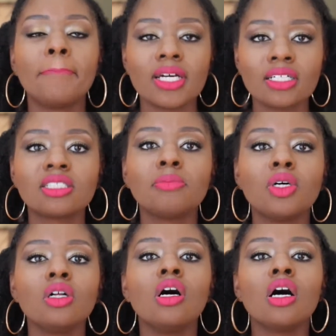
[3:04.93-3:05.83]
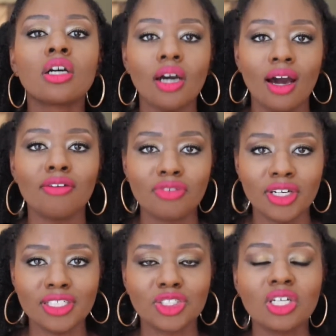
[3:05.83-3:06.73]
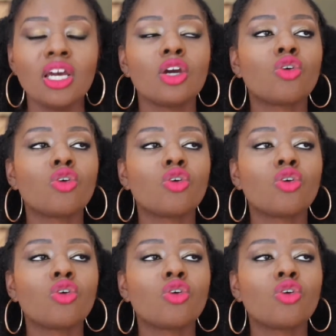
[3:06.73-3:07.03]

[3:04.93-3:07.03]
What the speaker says: buildable coverage.